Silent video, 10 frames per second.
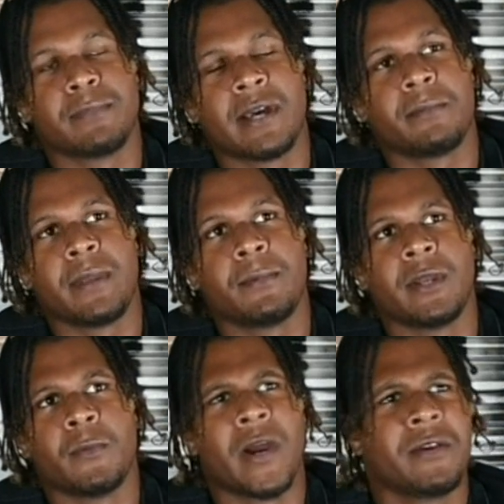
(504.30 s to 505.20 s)
amount of
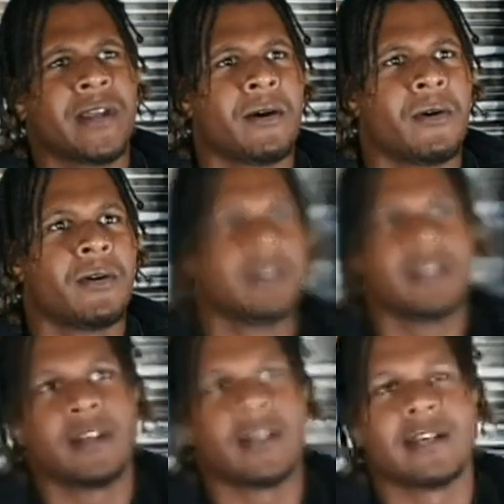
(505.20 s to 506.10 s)
people, then why you not on?
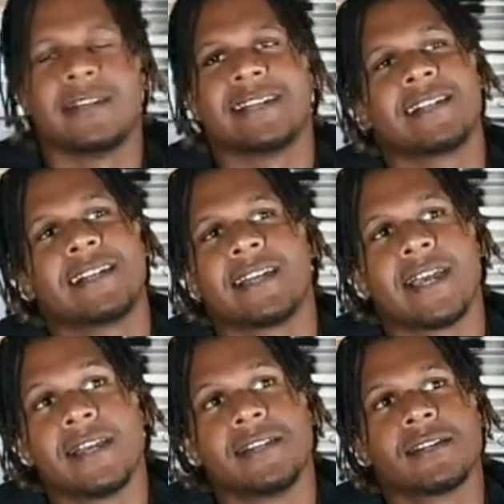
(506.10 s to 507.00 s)
Da da da. That's not the
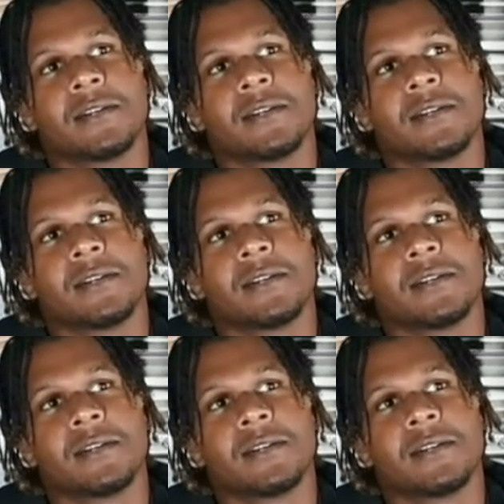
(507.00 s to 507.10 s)
case.